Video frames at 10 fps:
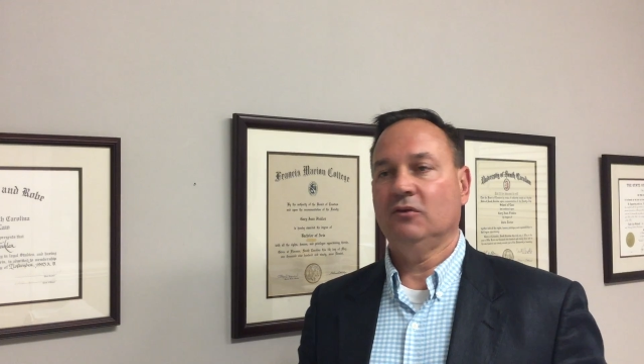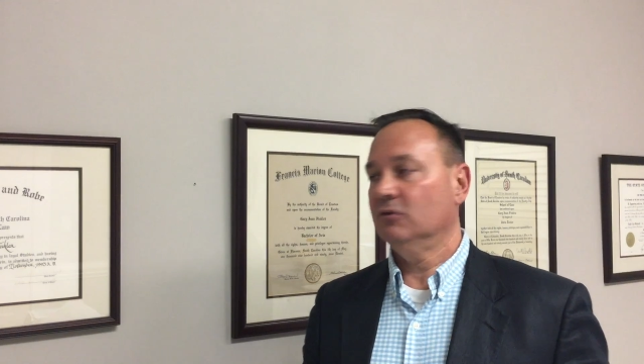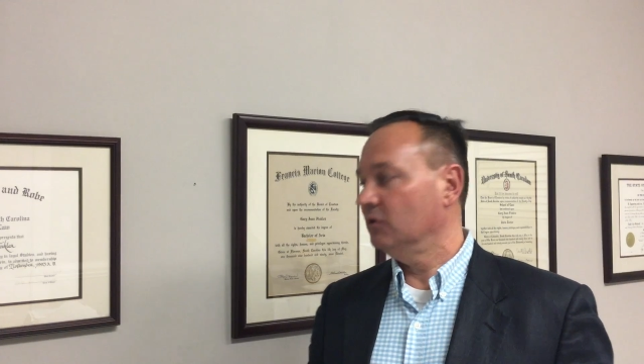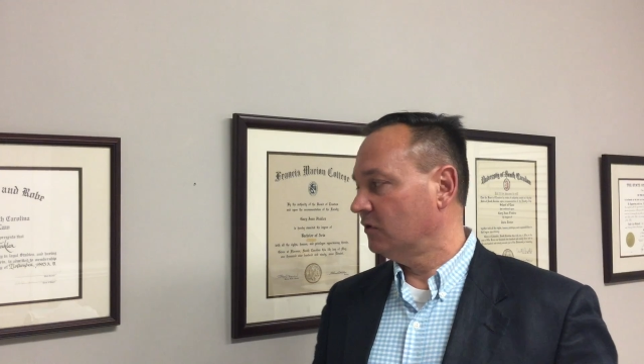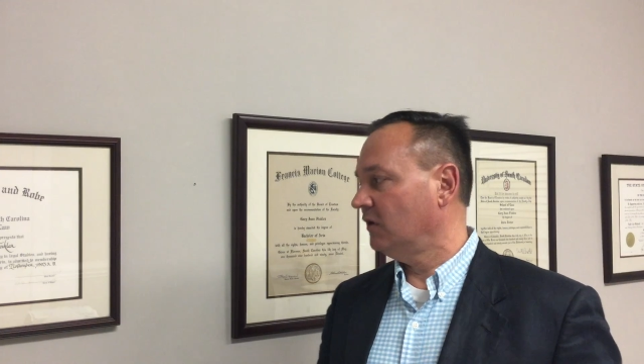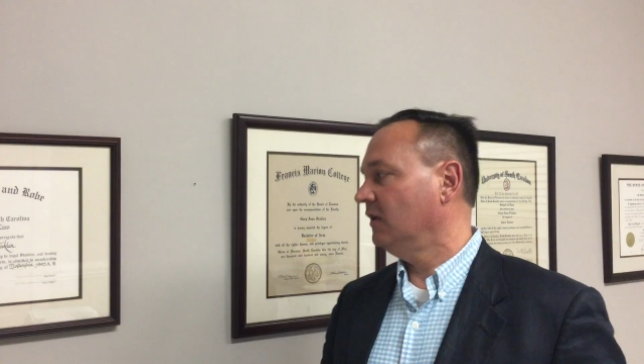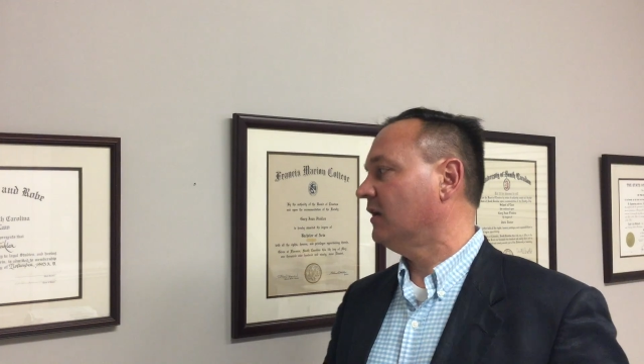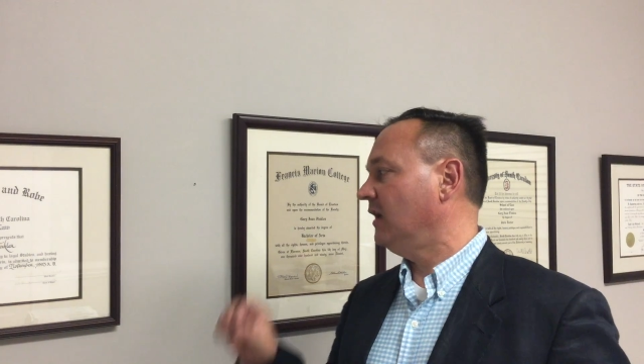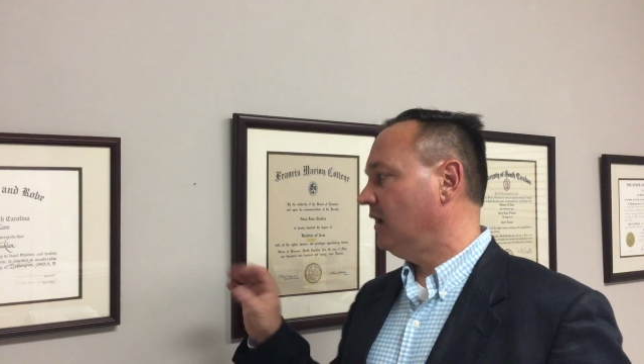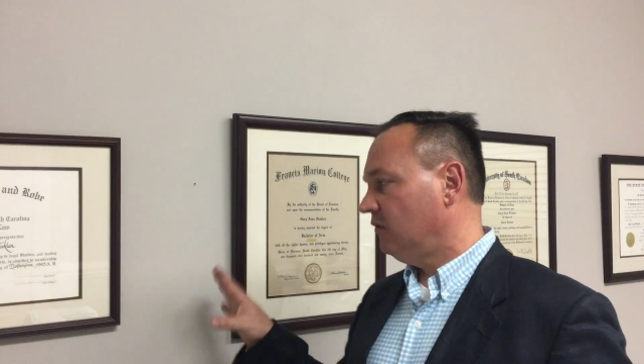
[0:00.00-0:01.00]
You look to
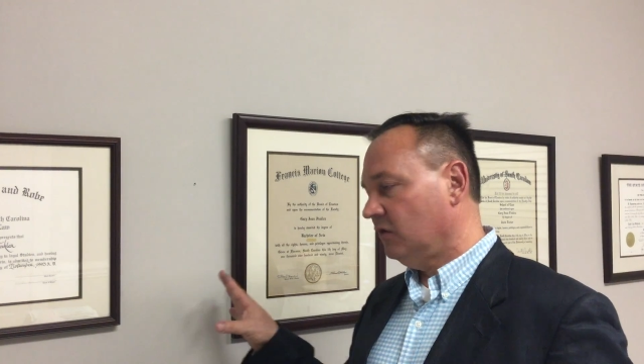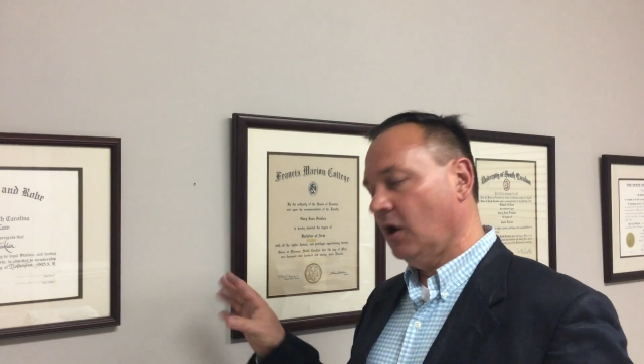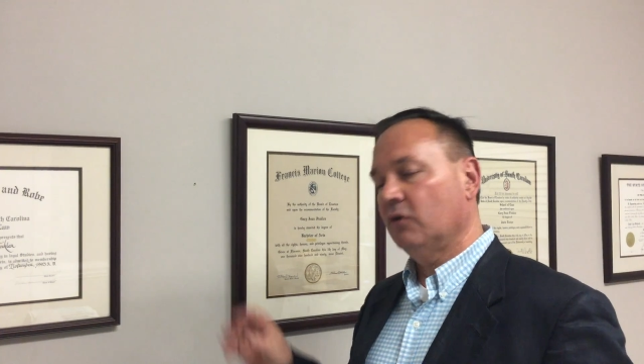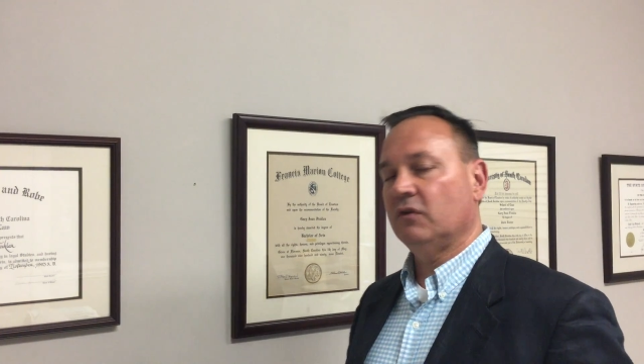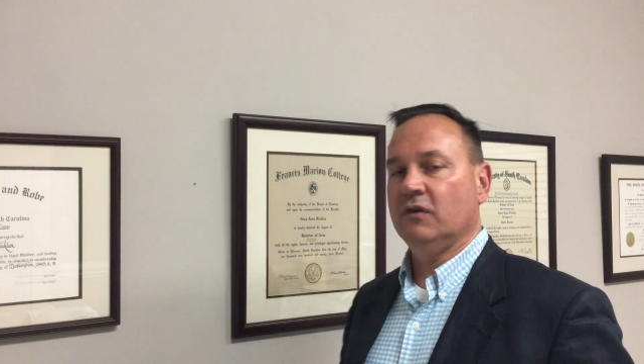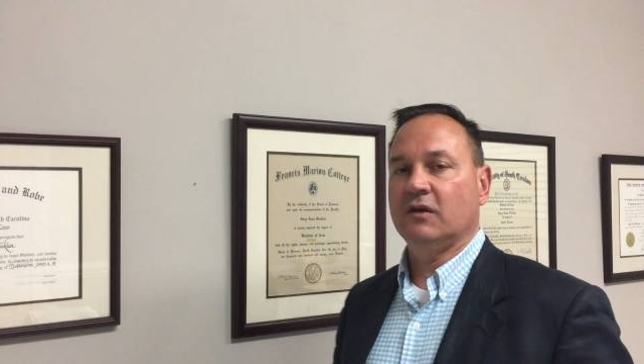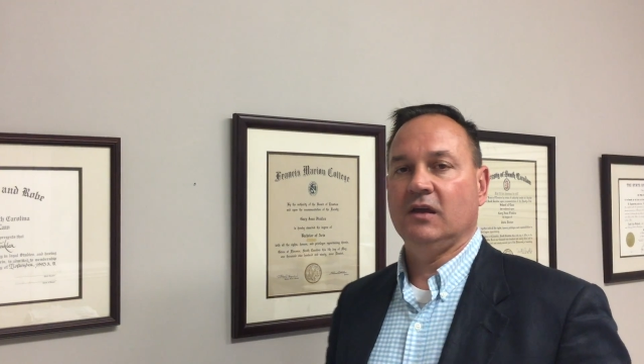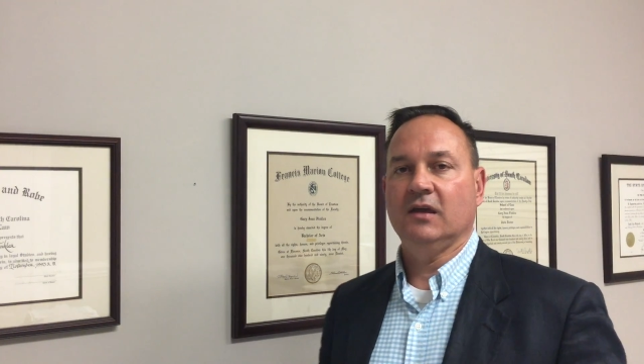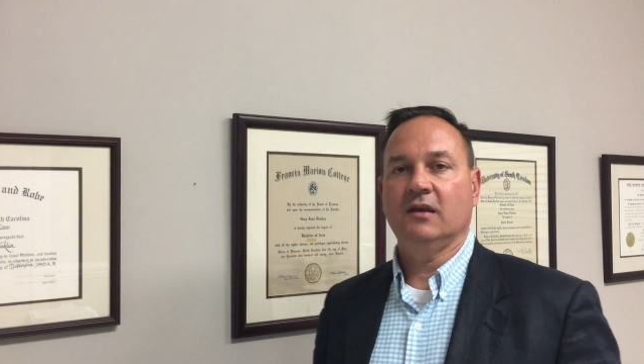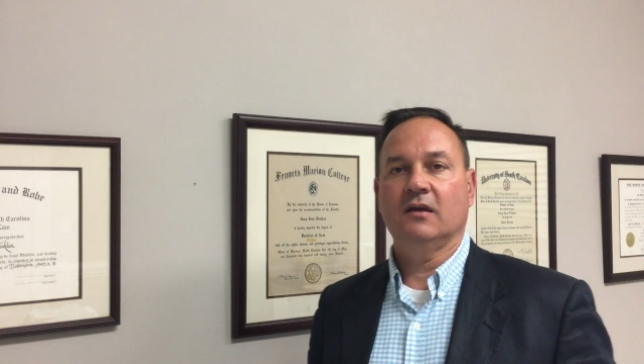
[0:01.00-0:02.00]
your kid, you go to your
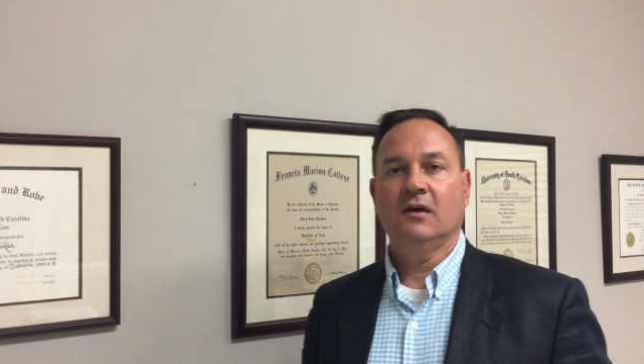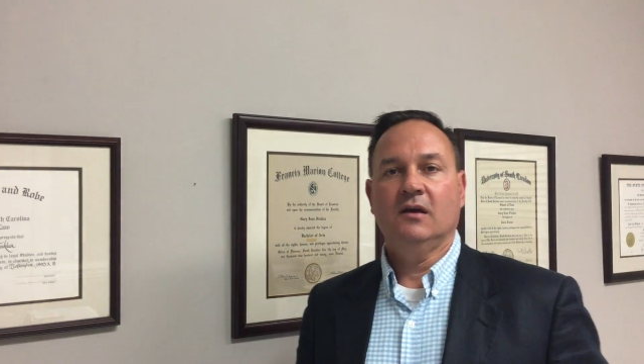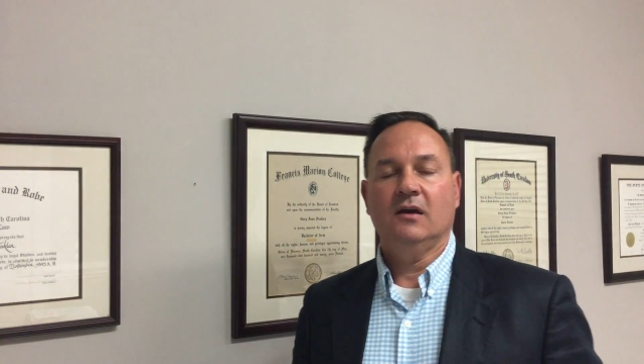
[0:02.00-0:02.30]
kid.